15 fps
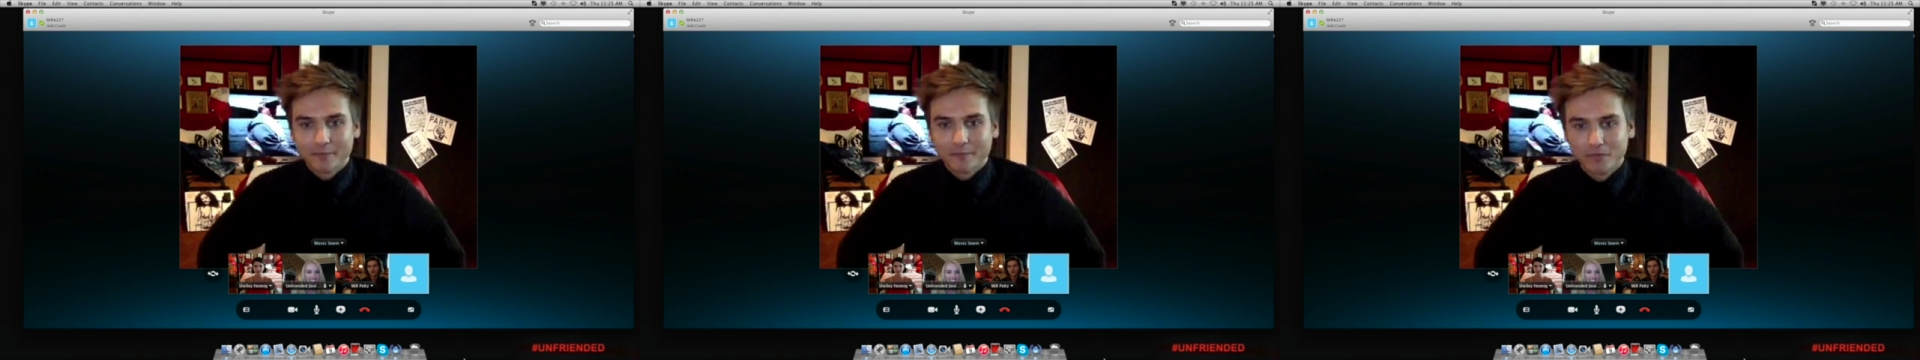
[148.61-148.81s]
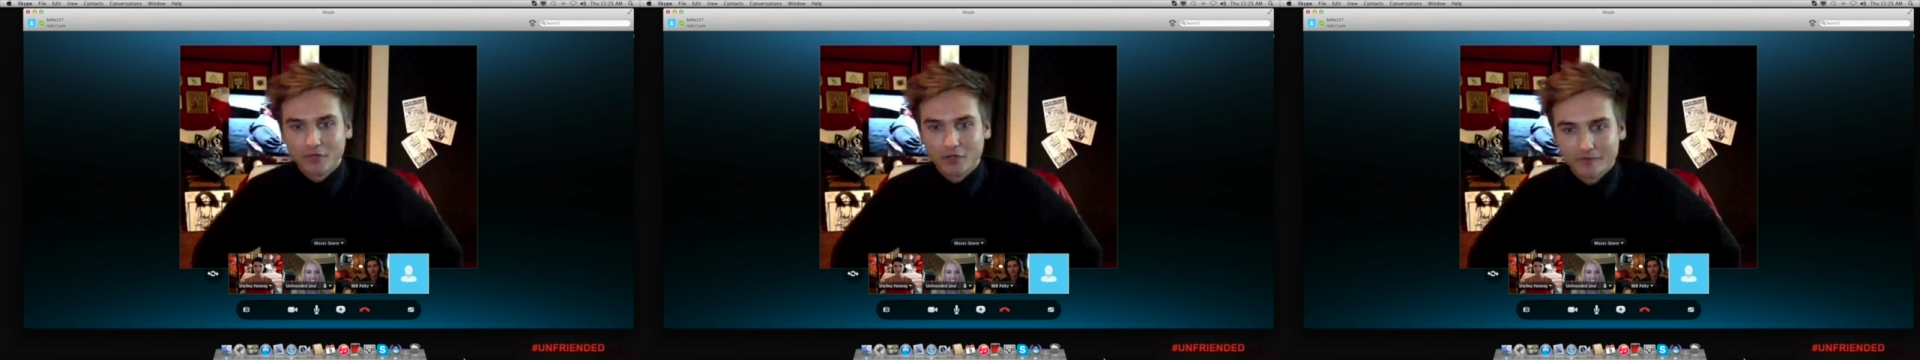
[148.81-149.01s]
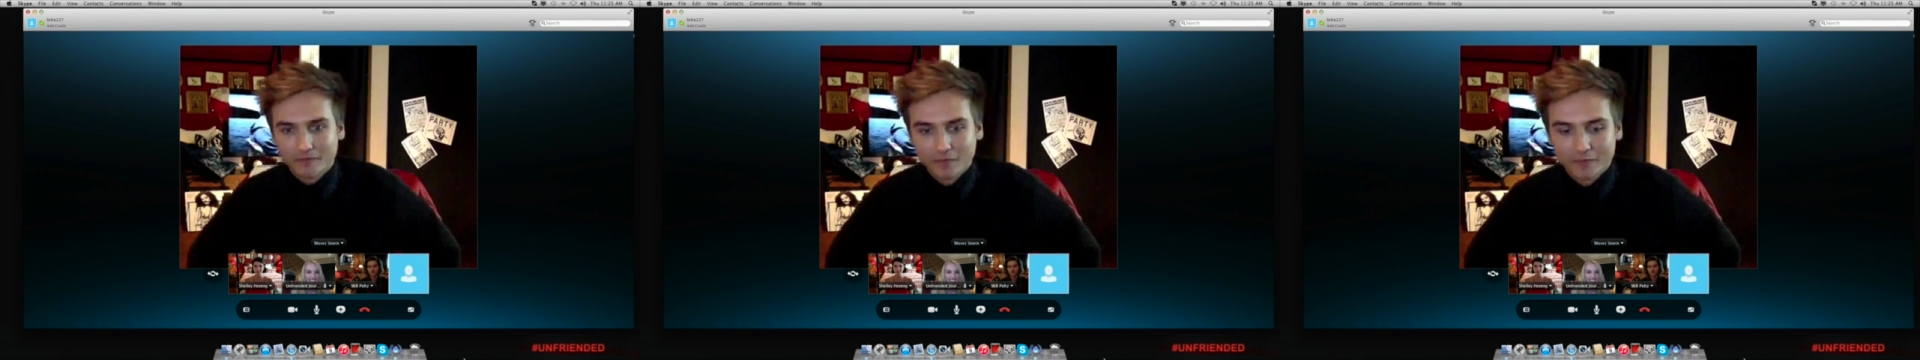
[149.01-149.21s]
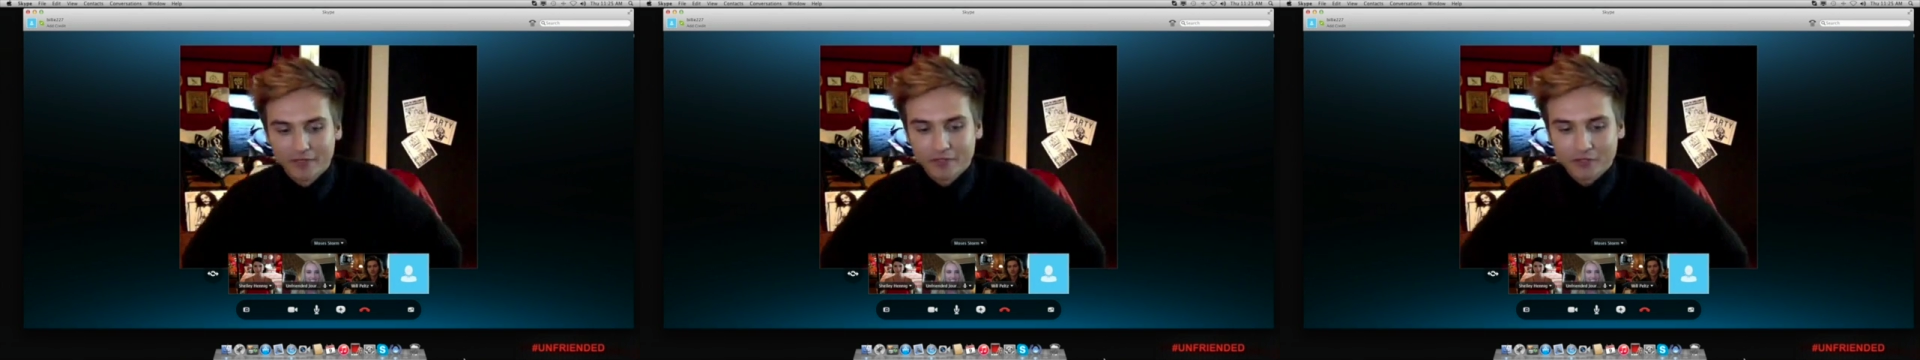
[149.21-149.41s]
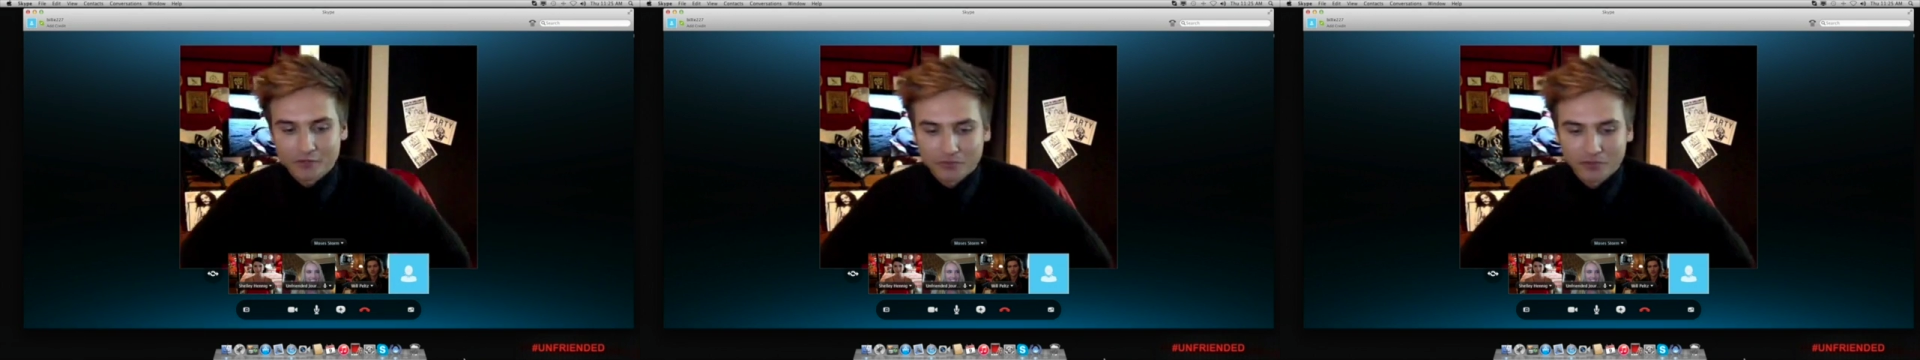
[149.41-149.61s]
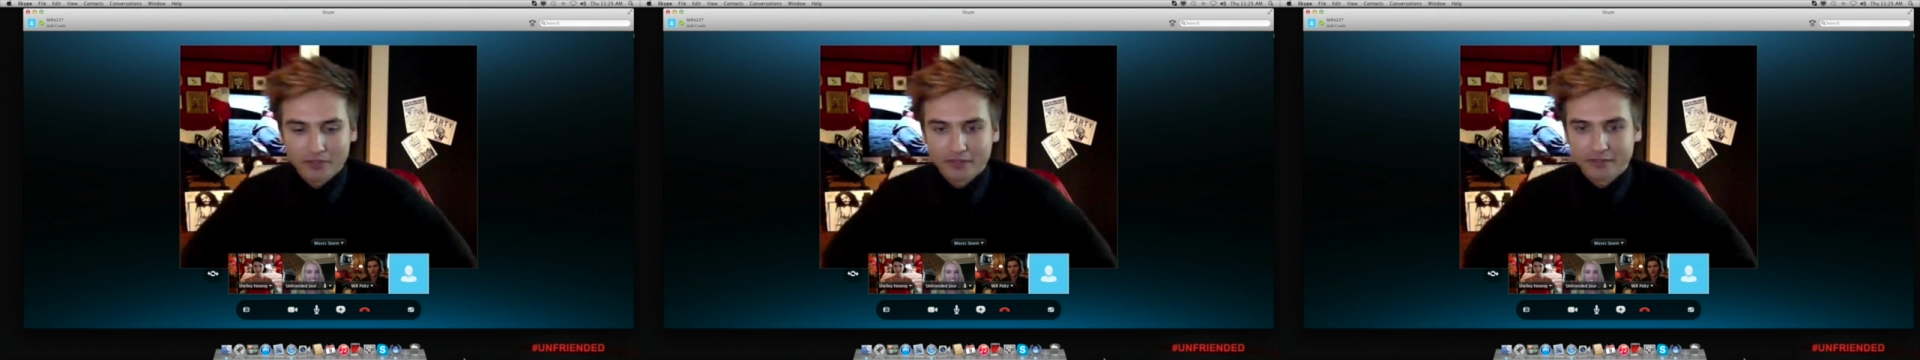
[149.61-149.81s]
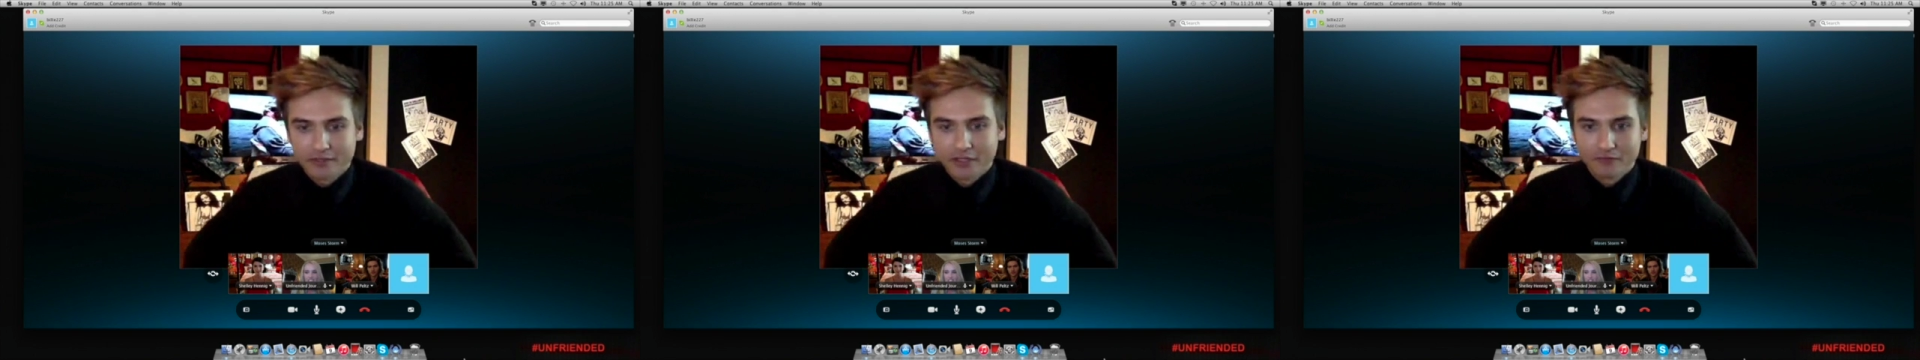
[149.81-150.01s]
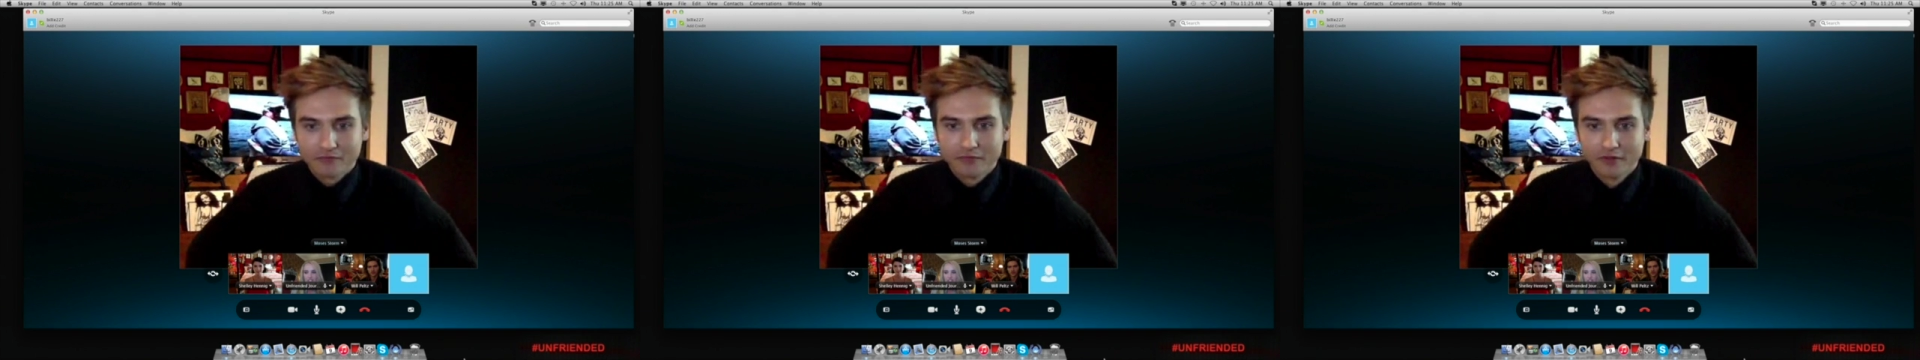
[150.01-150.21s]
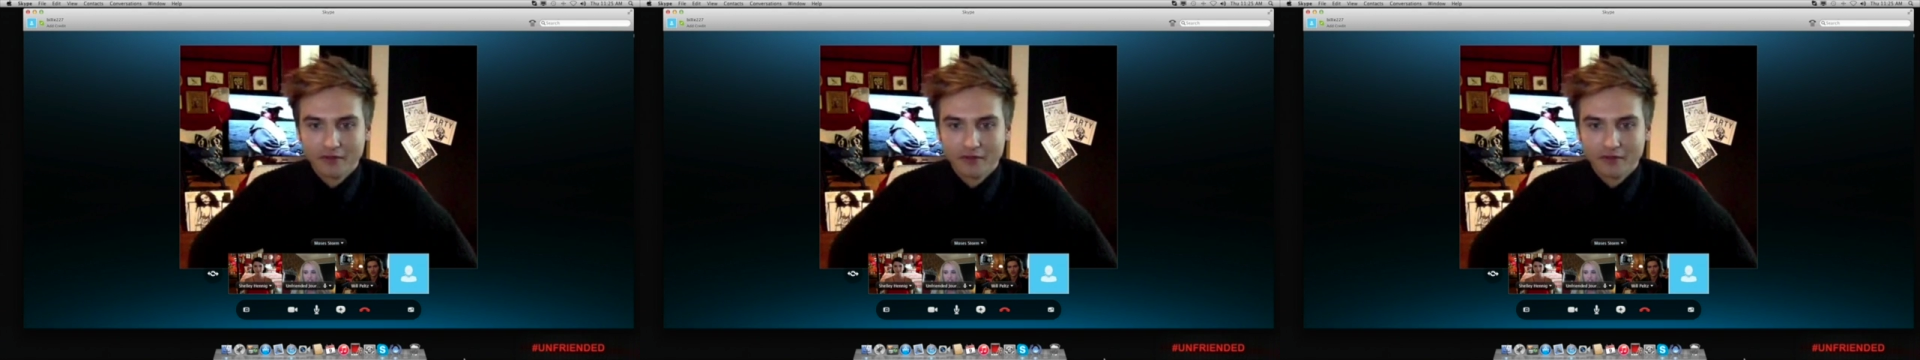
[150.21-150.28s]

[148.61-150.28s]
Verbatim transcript: you know the filmmakers were in love